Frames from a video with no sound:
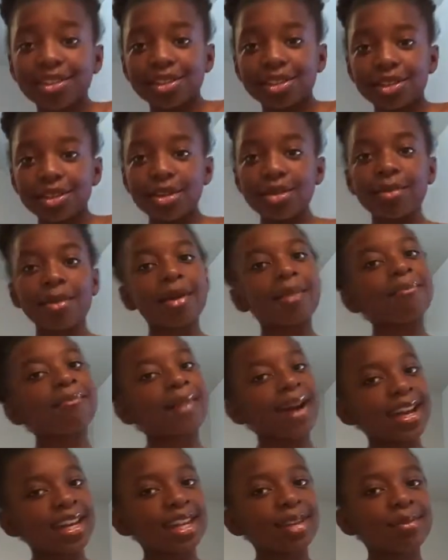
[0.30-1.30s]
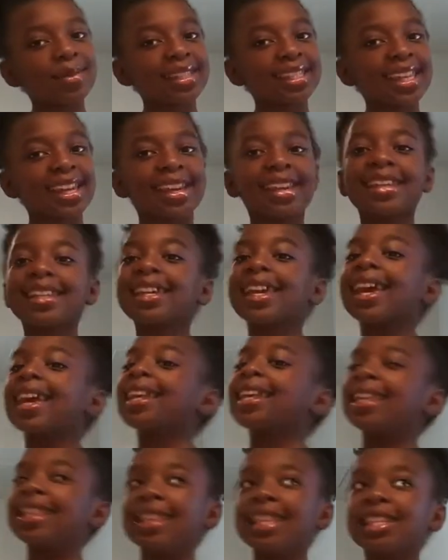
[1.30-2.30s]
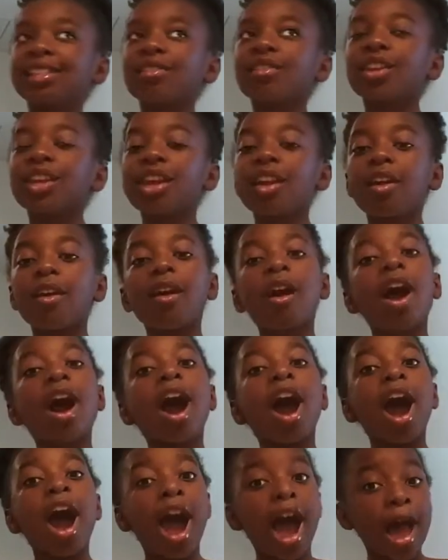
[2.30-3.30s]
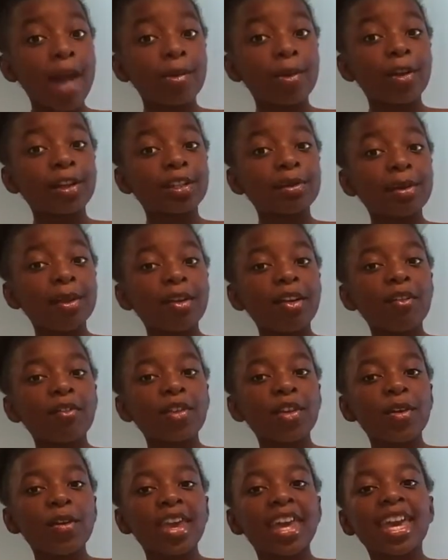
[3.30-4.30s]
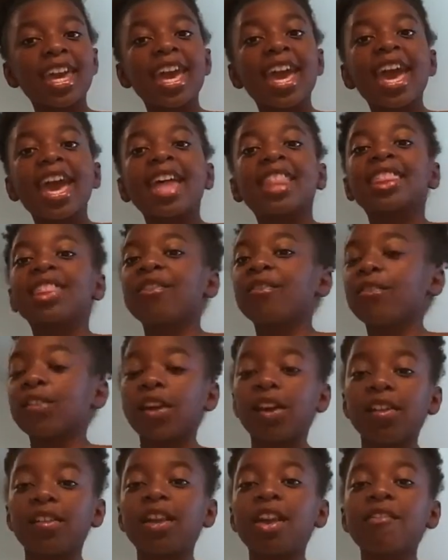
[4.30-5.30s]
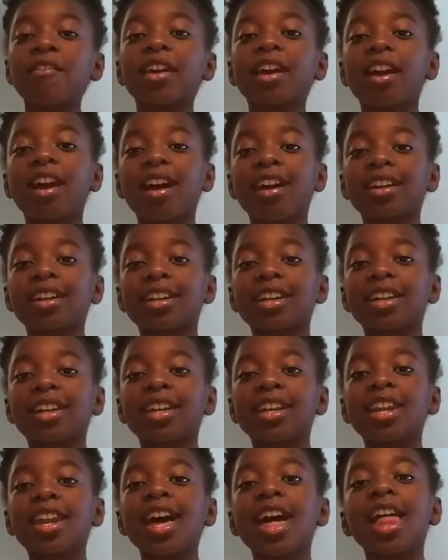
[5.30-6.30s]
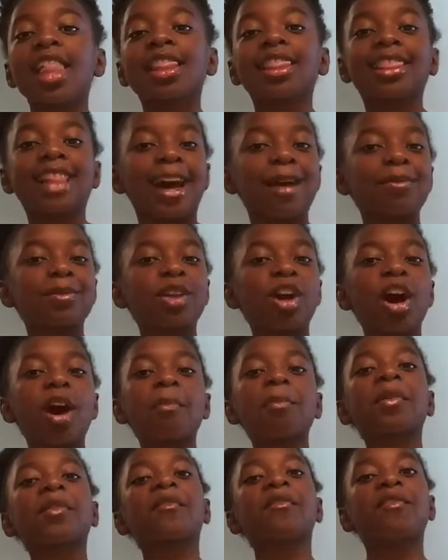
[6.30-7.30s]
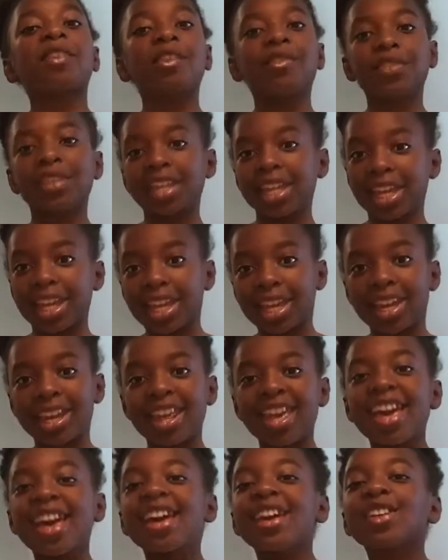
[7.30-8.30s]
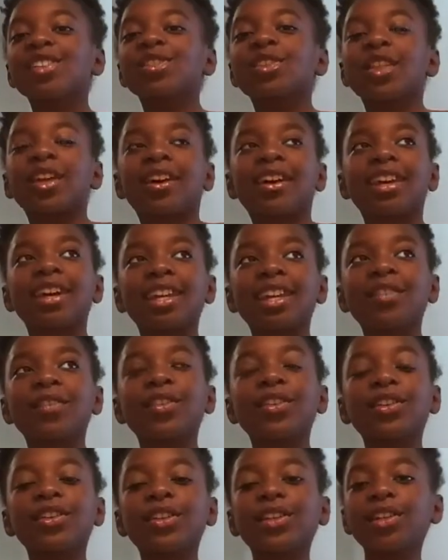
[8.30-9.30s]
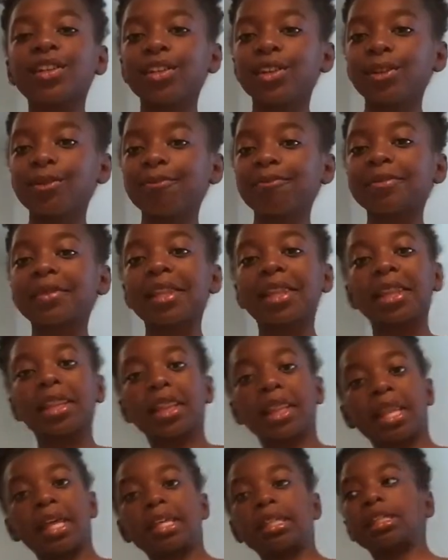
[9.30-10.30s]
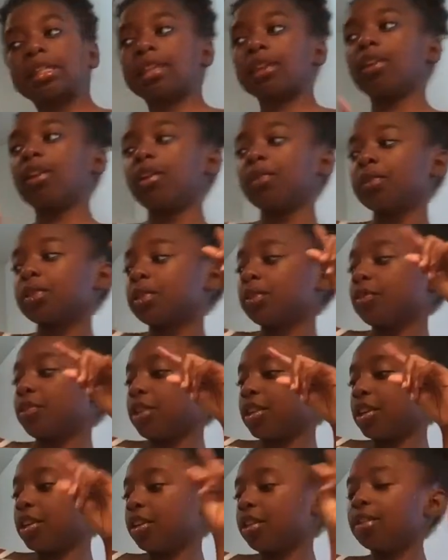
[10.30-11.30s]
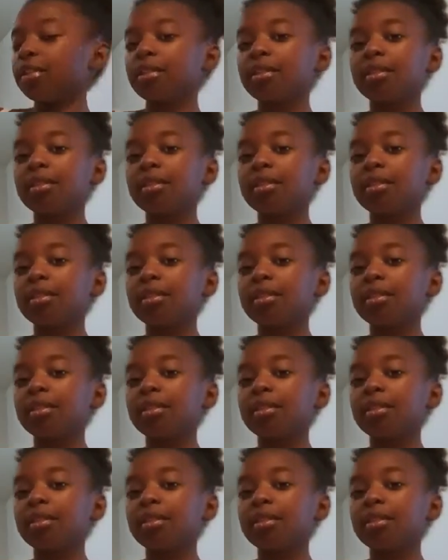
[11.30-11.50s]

YouTube, my name is Tandy, and in this video, I'm going to be reviewing the Fjällraven Kånken Laptop 15. So without any further ado, let's get on with the video.